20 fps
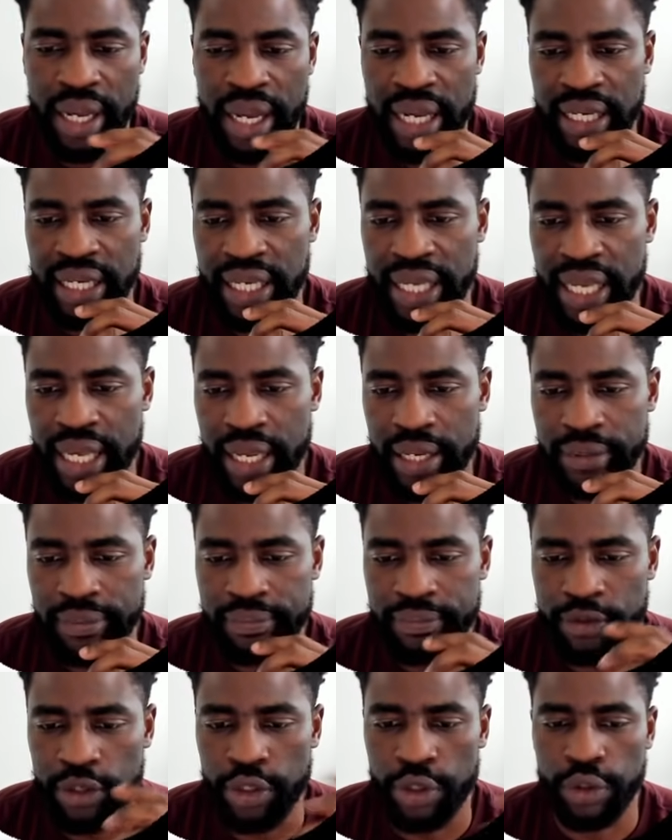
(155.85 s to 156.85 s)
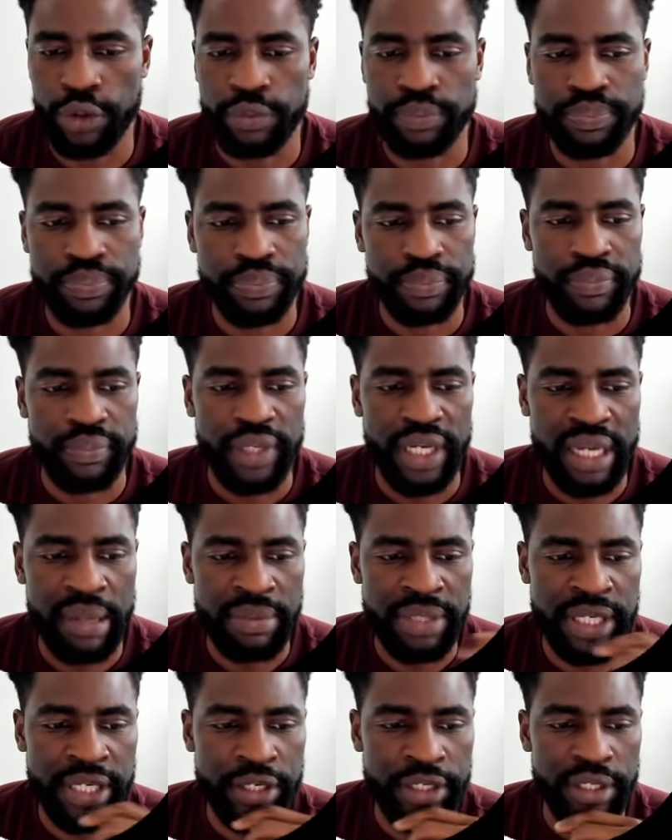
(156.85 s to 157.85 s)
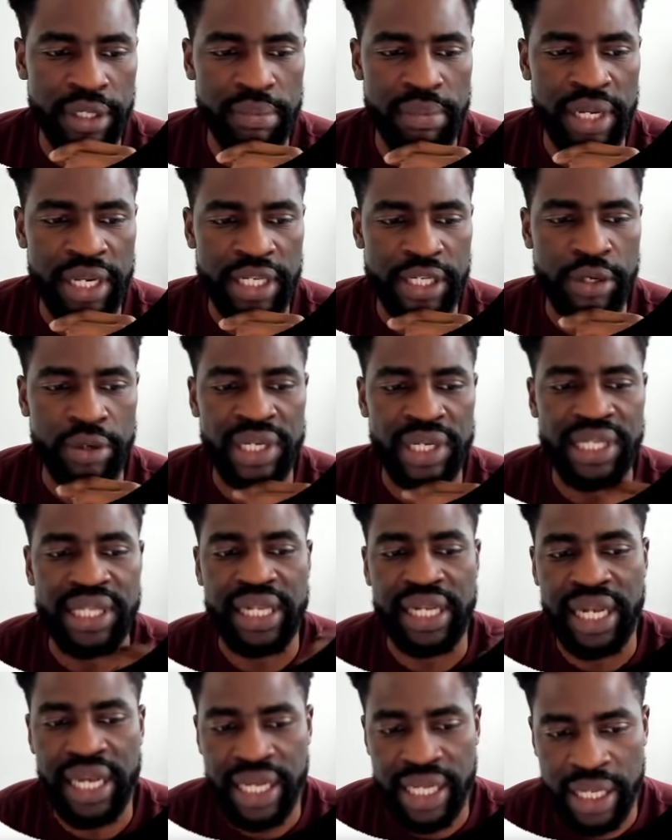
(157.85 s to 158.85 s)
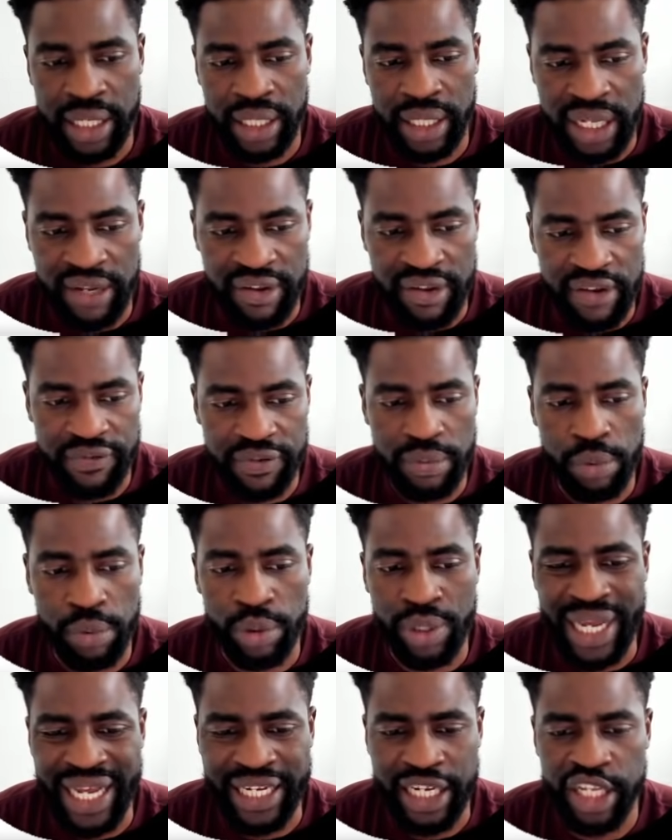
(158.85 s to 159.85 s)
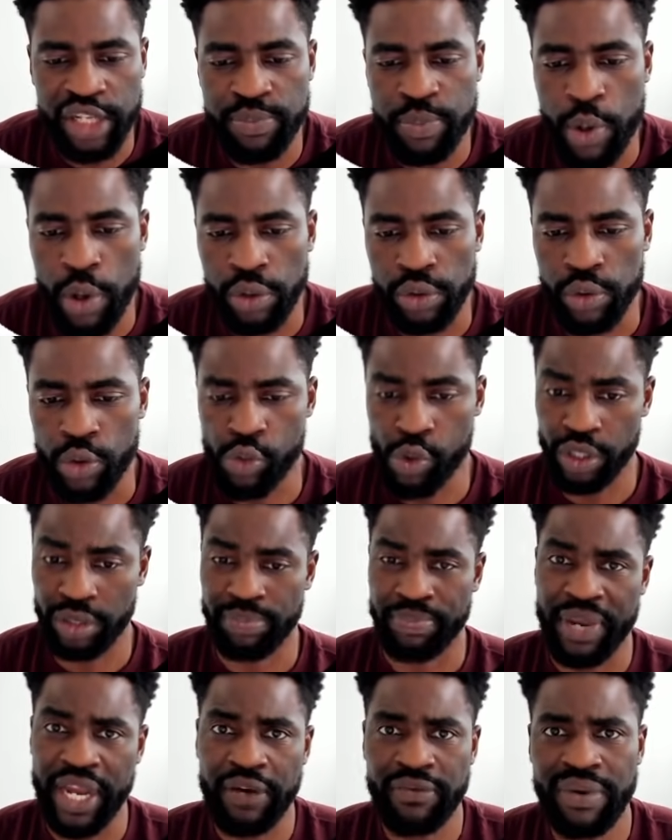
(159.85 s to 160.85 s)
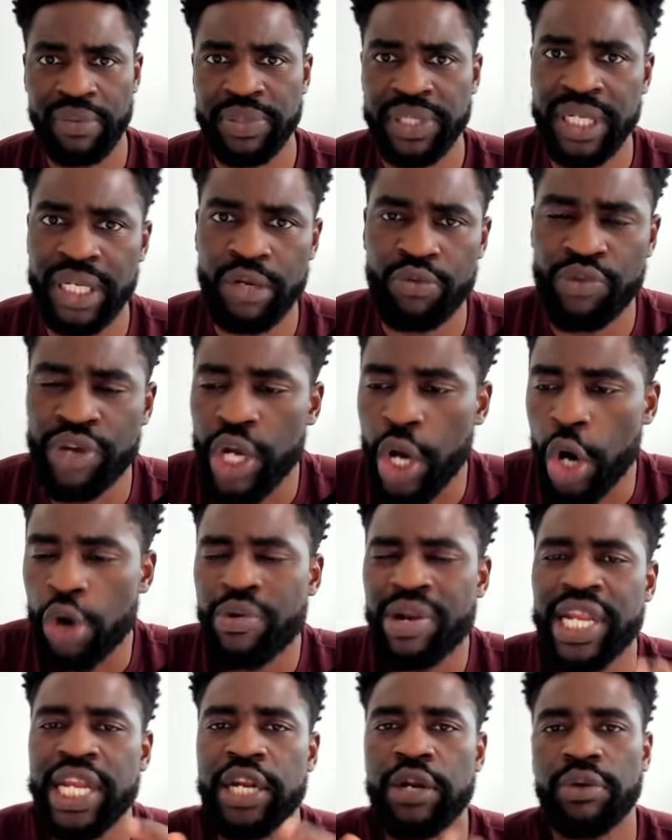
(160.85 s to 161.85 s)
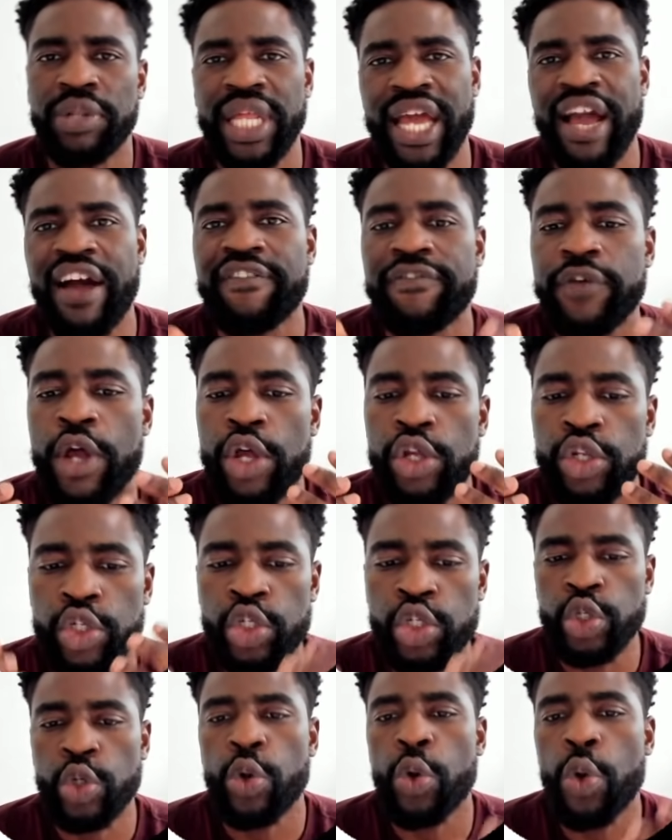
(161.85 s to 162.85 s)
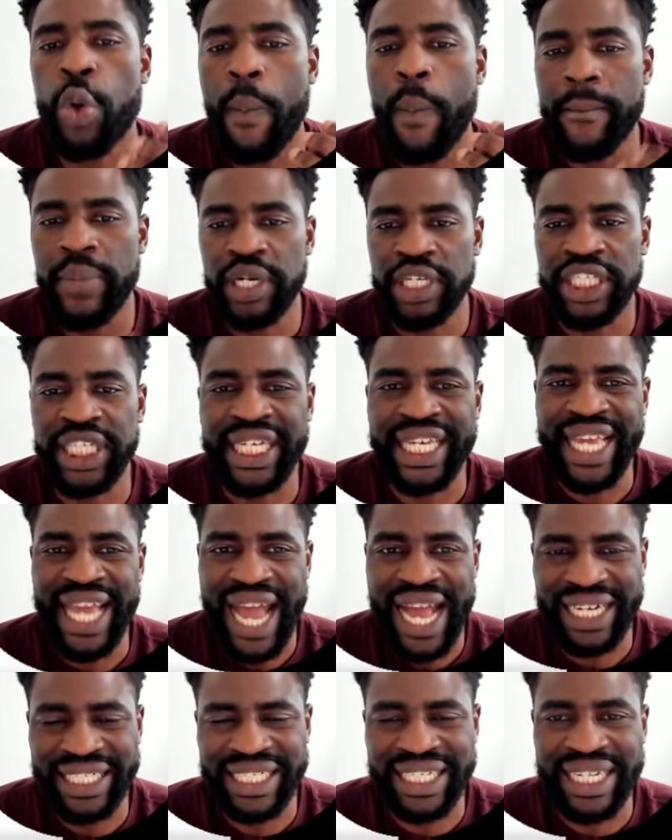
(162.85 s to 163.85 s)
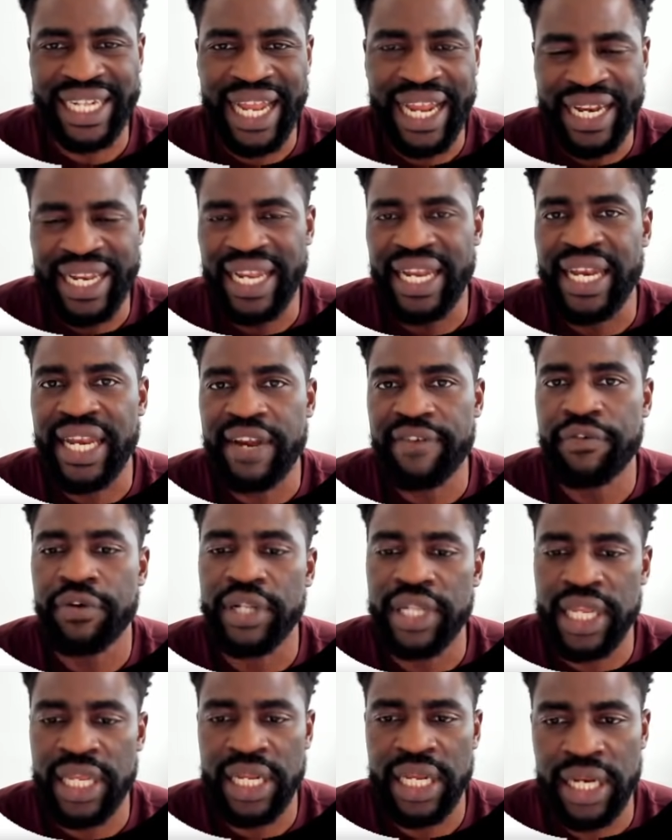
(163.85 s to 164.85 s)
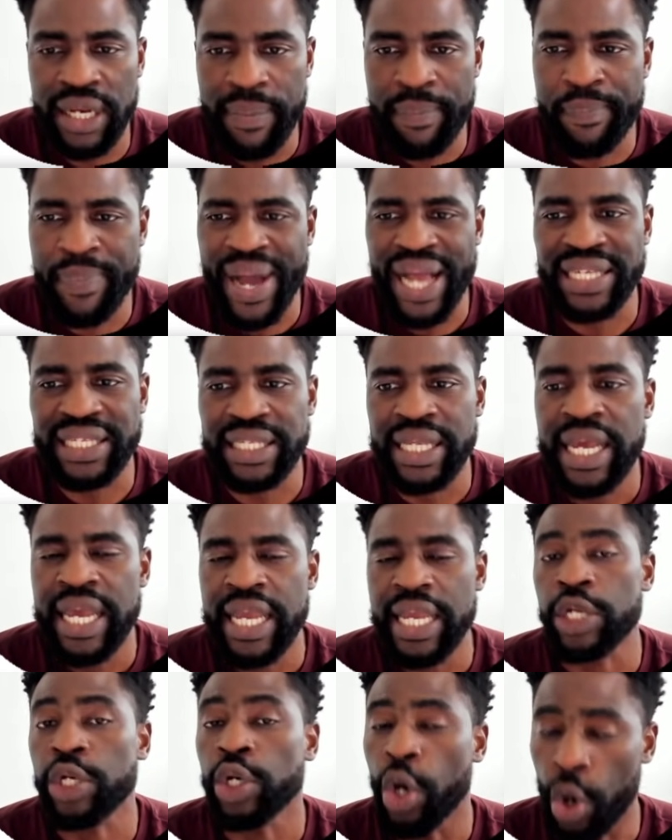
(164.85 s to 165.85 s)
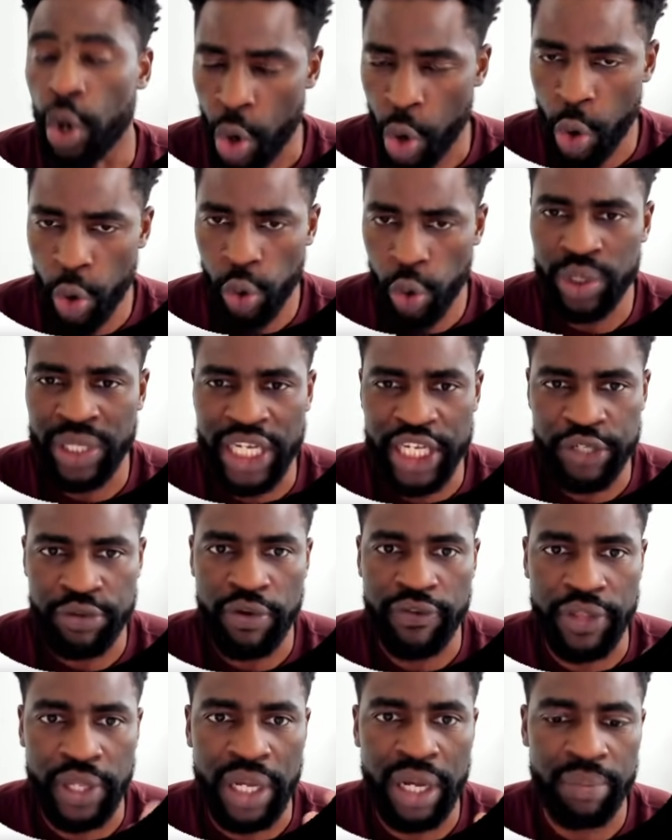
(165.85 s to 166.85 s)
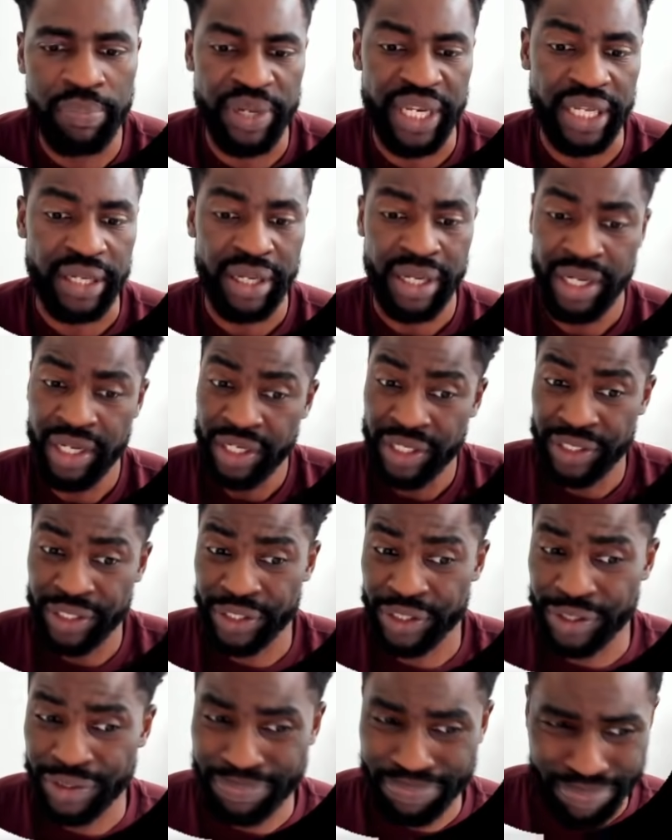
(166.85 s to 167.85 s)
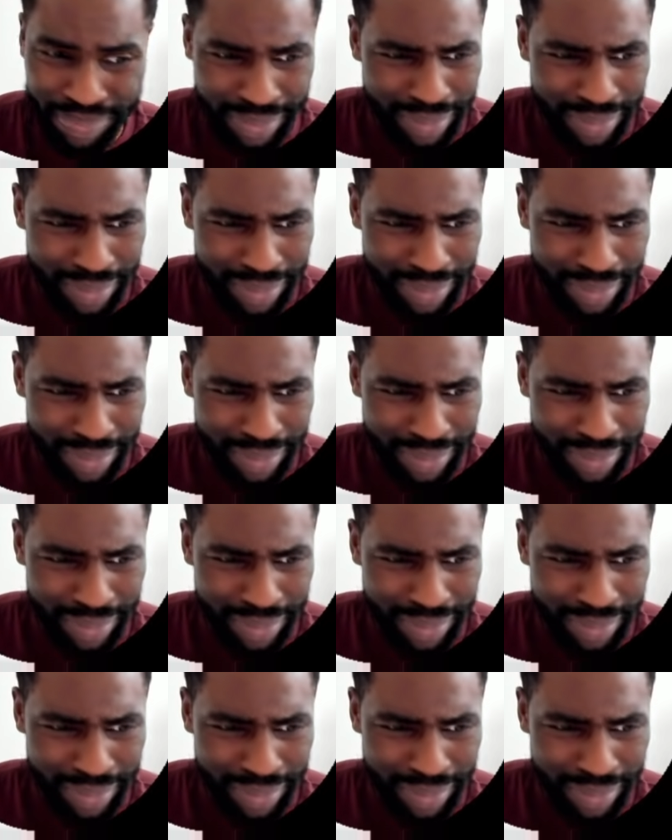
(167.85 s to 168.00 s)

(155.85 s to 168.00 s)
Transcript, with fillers: And again, you know, A M C entertainment is only delaying the inevitable at this point. What, bankruptcy? We already know they have so much cash than they never did in the past, the whole history of the company. So